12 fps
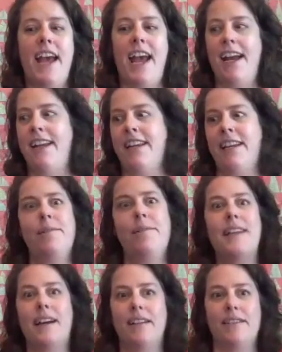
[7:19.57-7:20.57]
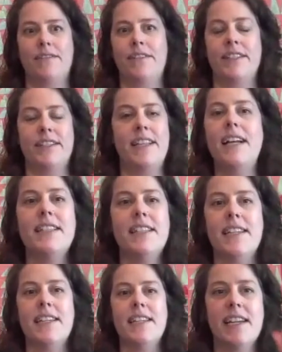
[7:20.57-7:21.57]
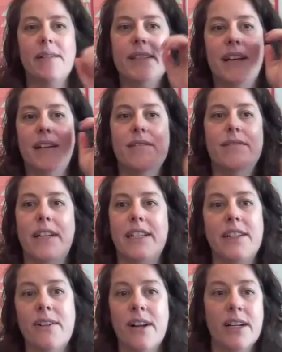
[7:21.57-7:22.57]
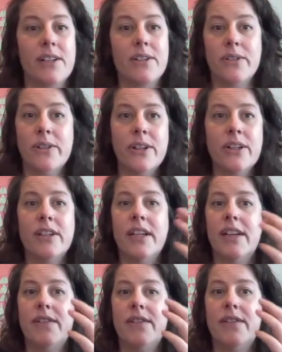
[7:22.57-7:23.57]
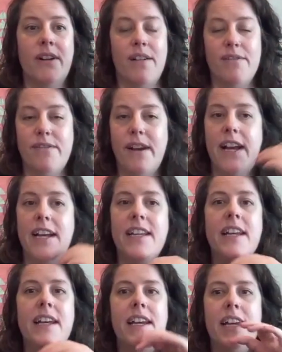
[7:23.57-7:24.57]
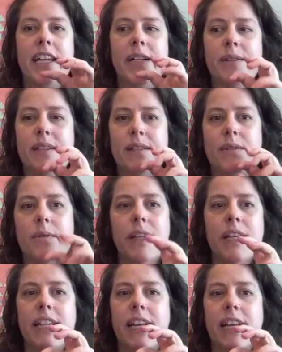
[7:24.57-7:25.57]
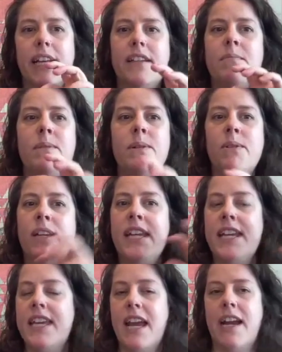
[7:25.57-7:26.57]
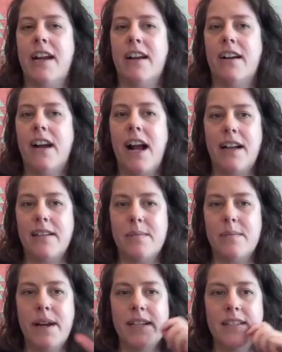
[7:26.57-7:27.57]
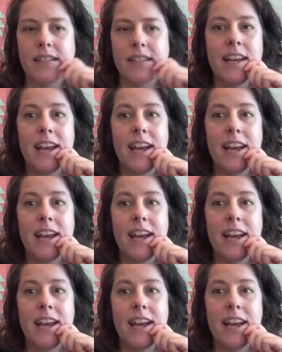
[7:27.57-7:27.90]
And it was out of necessity. It was out of they're not going to learn if they're not fed. And it was this really community care aspect.